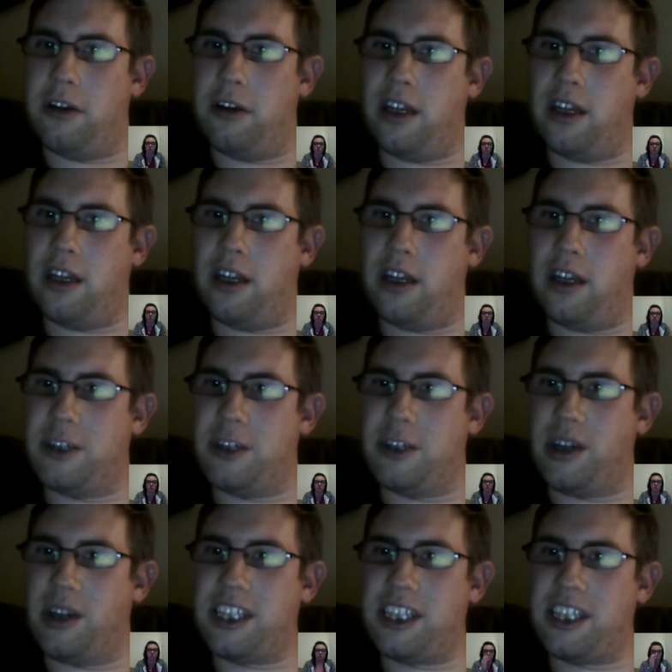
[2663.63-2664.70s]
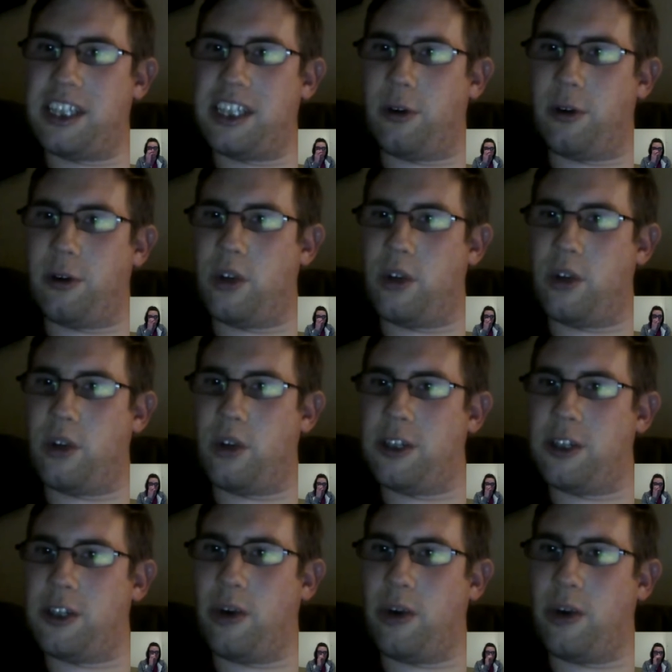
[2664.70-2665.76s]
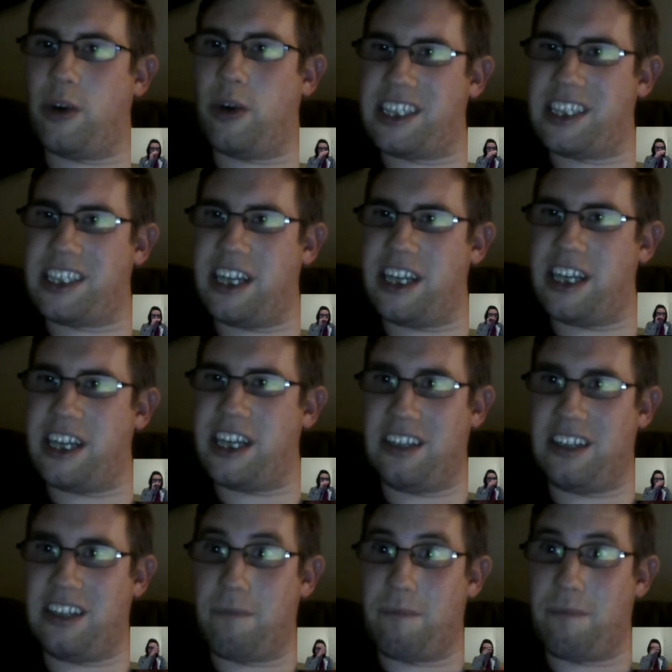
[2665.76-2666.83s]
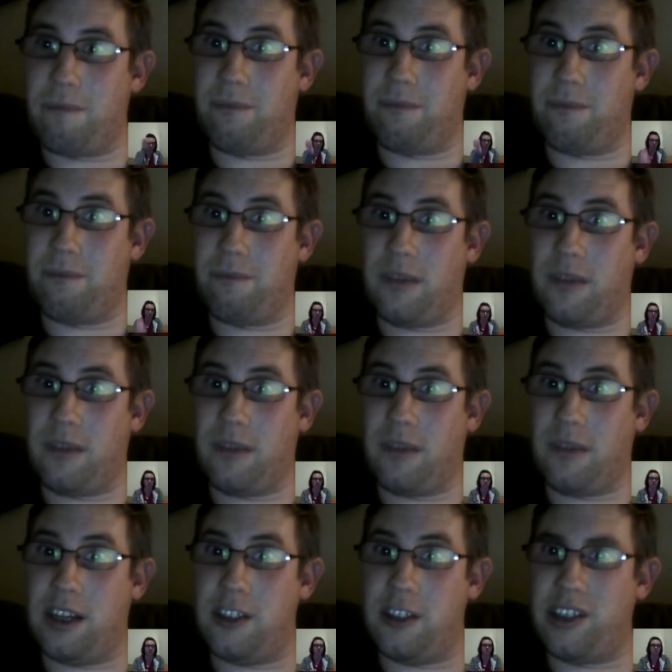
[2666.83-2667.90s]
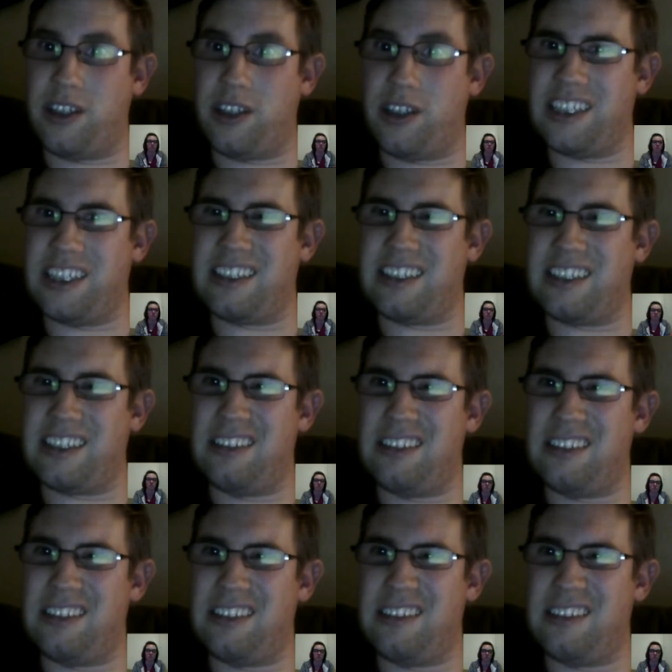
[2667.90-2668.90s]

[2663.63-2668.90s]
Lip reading: 0.60 or the 0.66? 0.66?